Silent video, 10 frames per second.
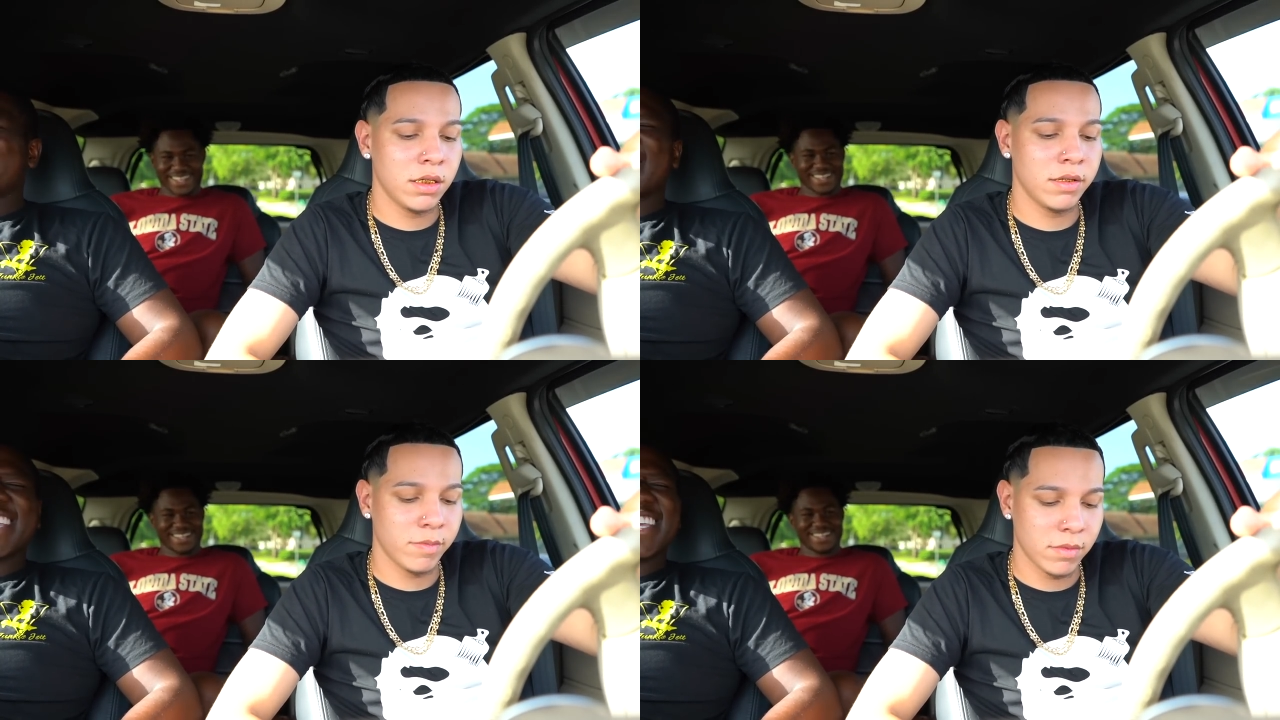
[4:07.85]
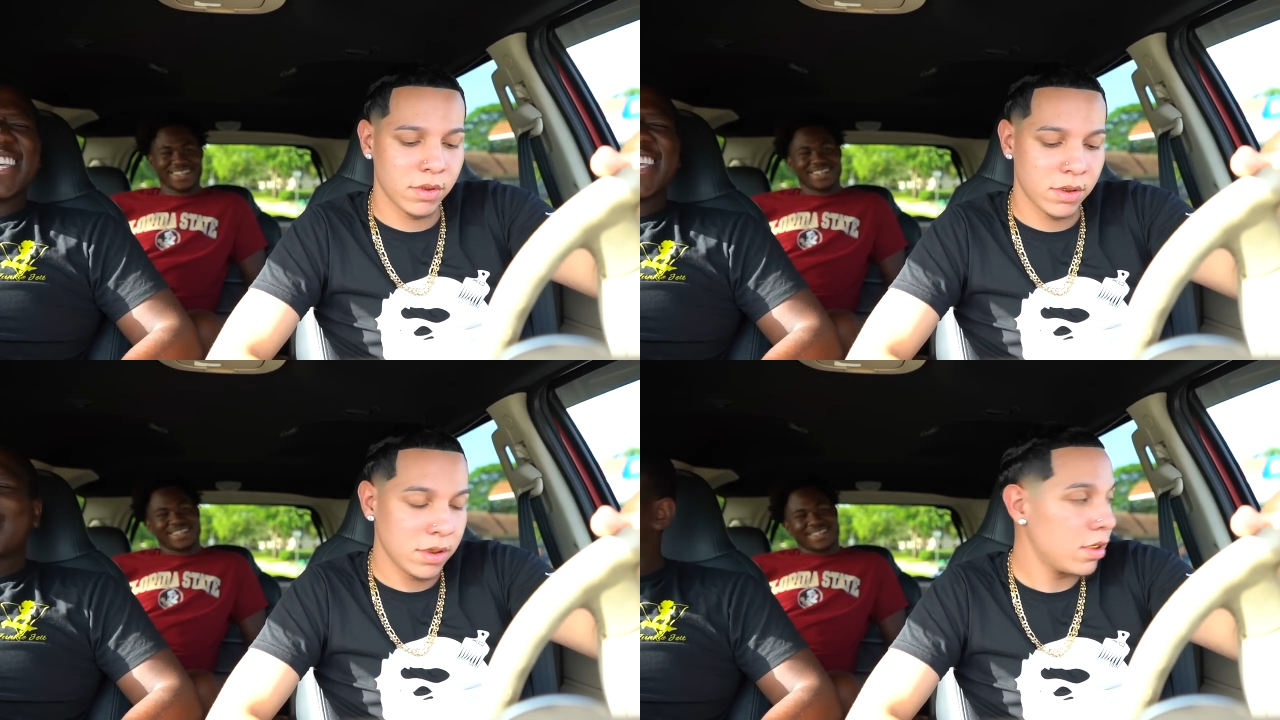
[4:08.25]

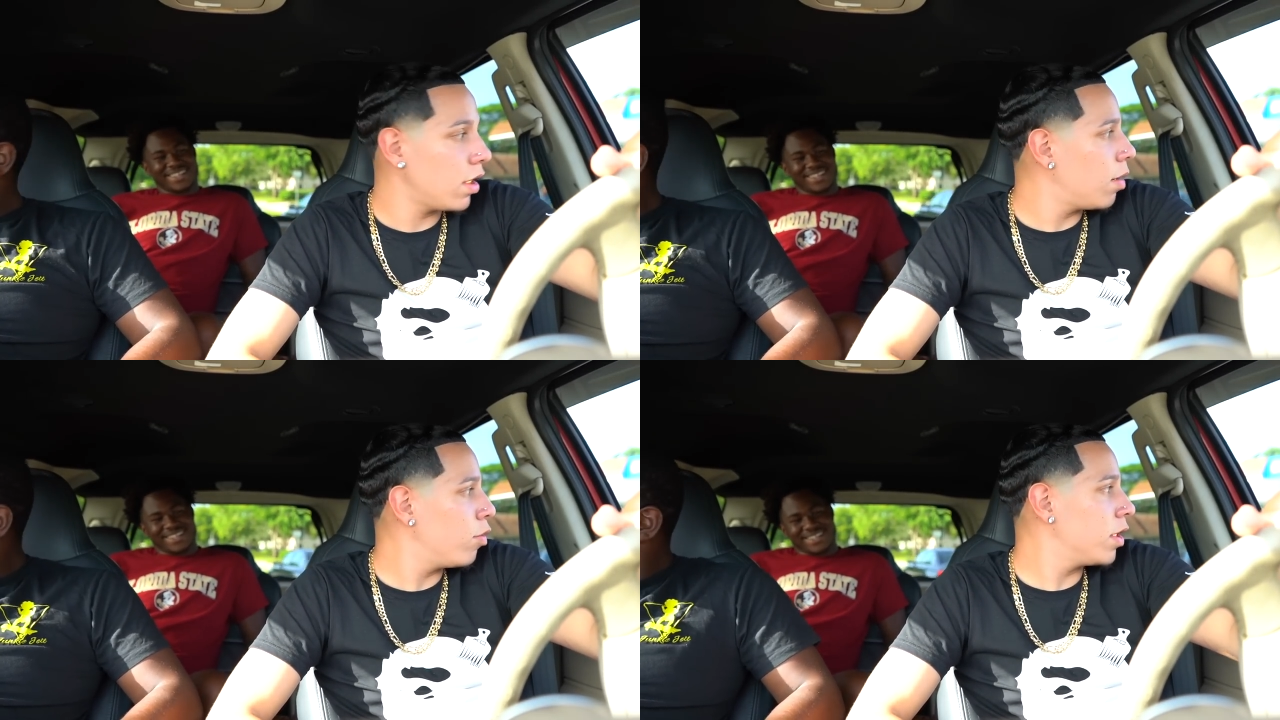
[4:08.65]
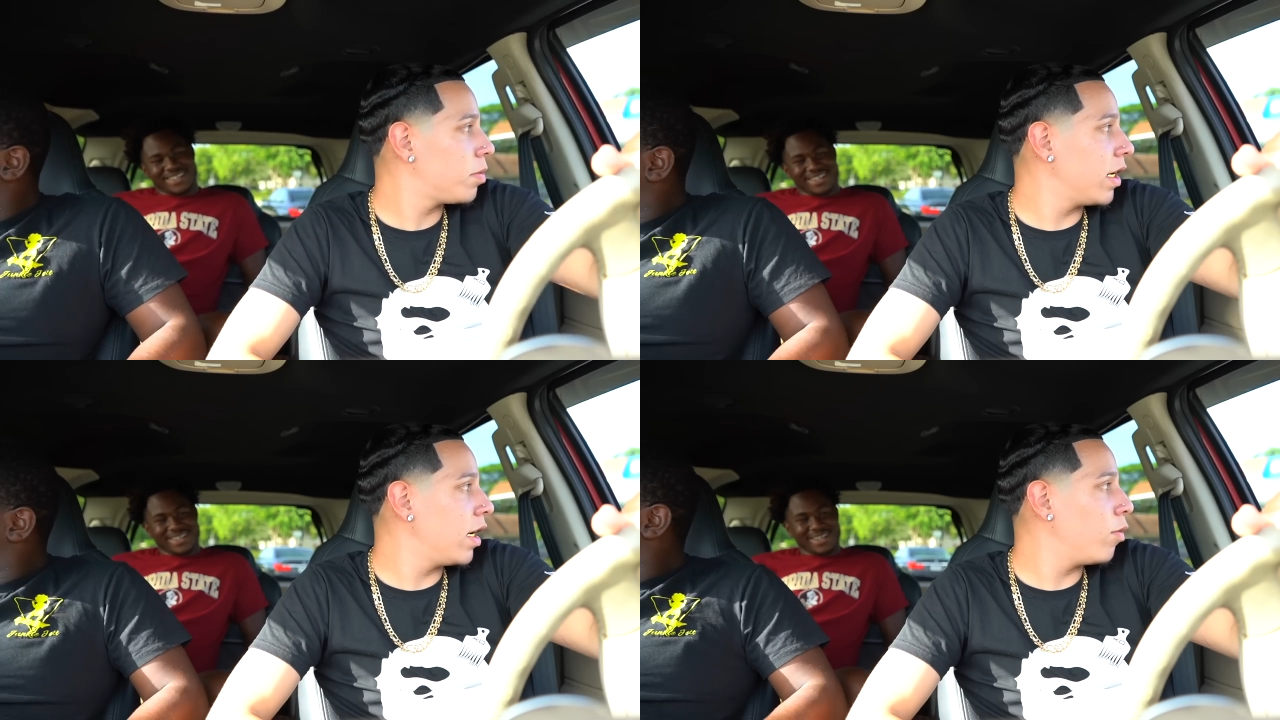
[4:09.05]
Speaker 1: yeah, boy,
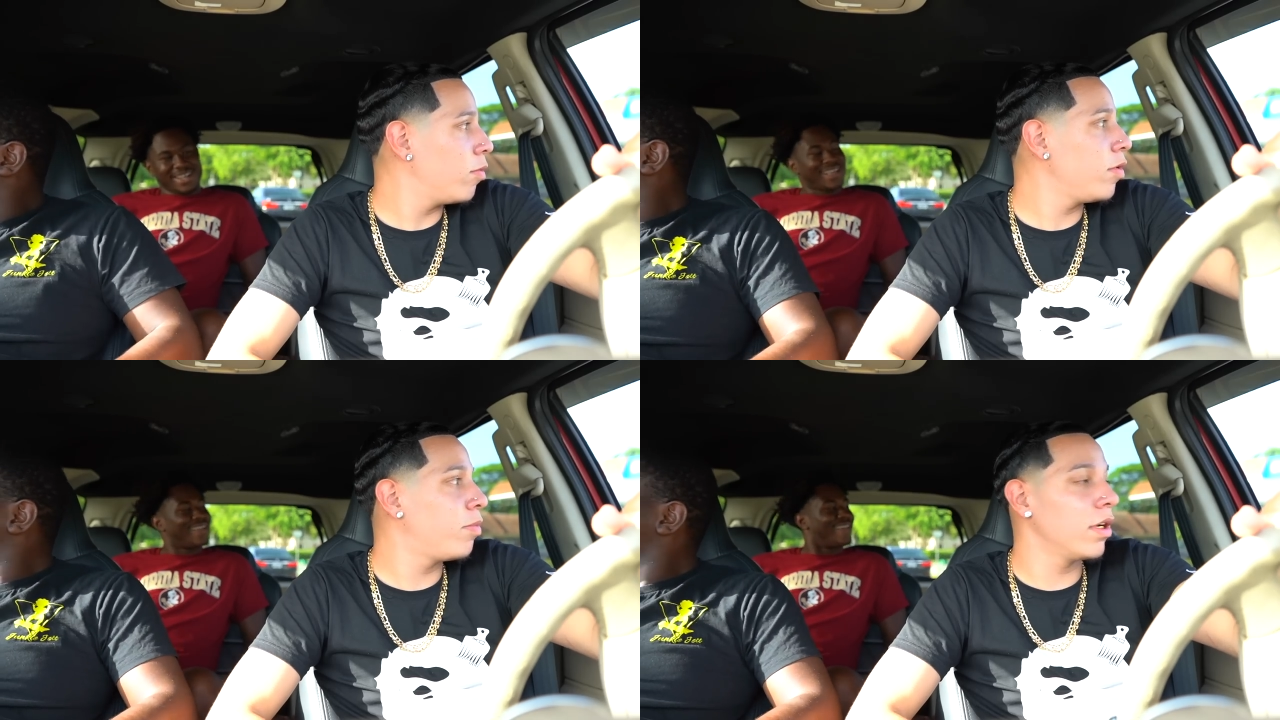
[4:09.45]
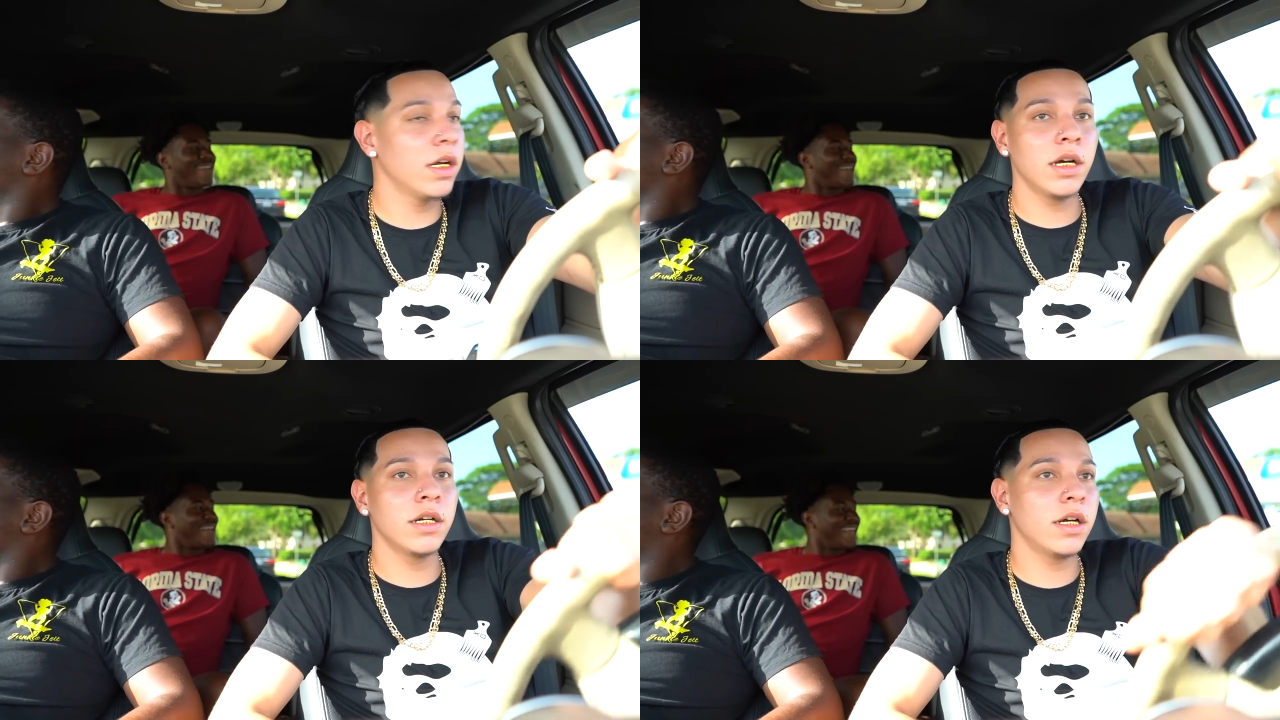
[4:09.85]
playing when you
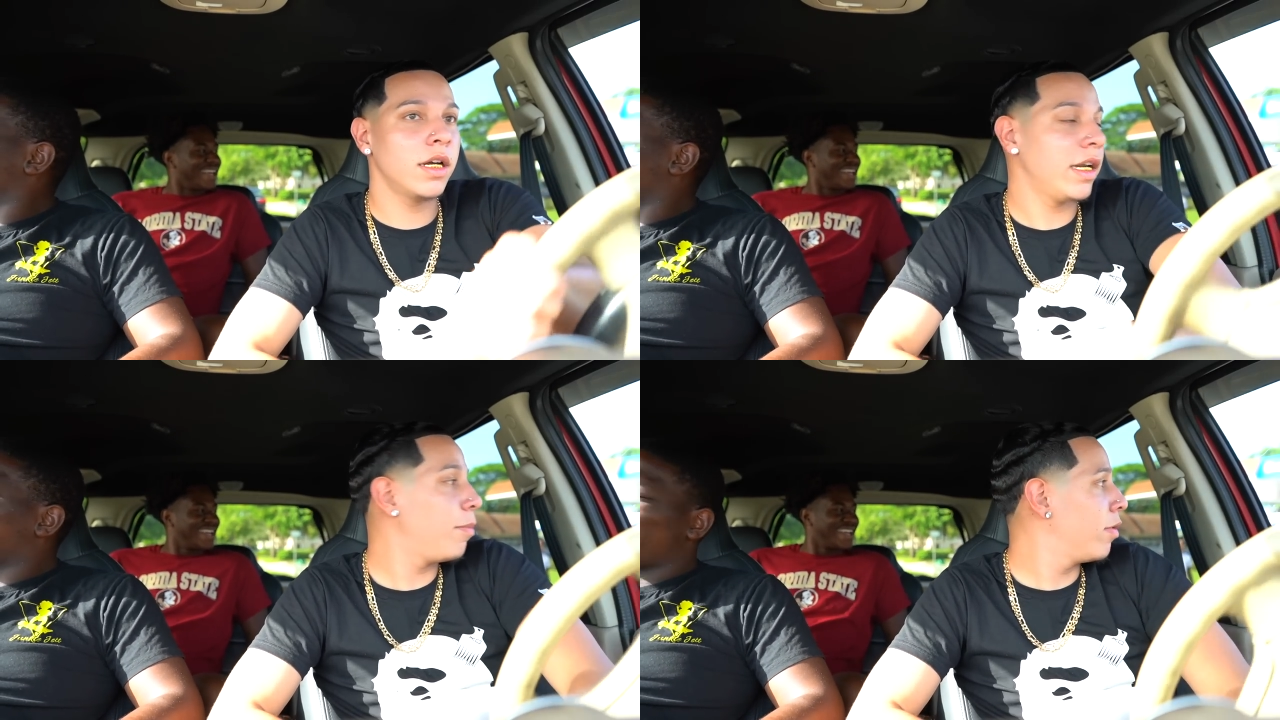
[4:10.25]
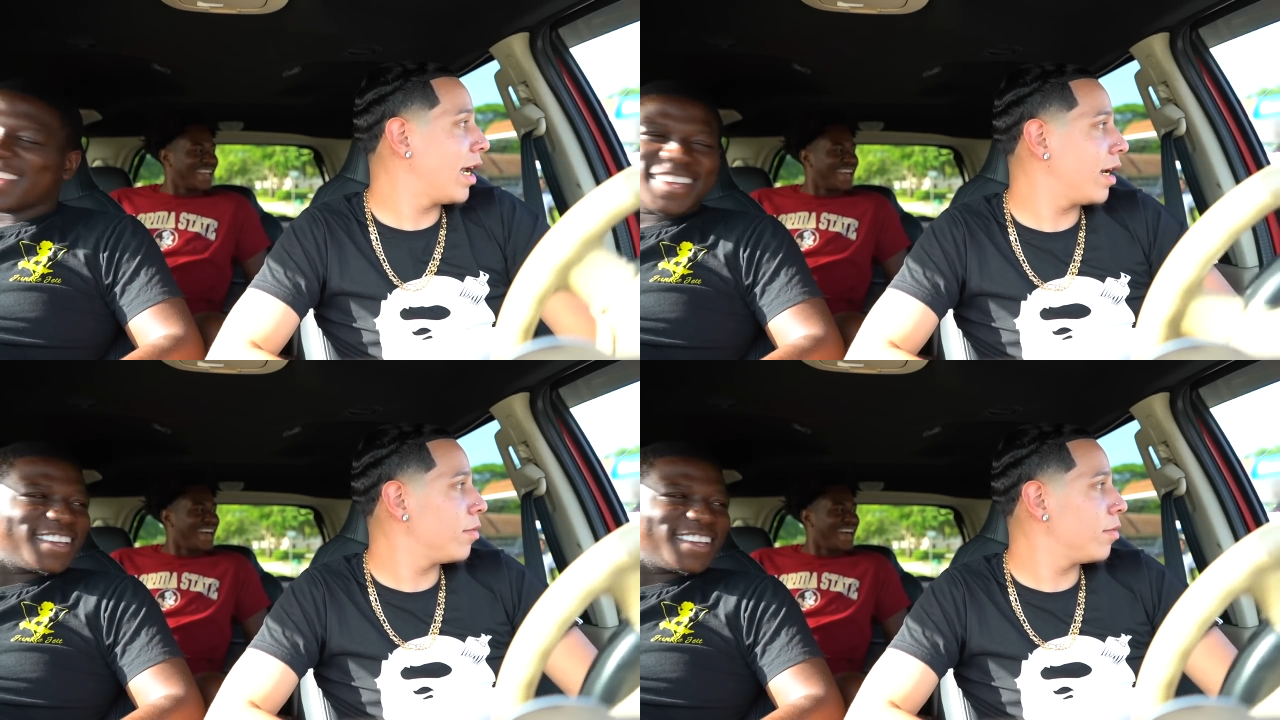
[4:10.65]
pull up and they pull out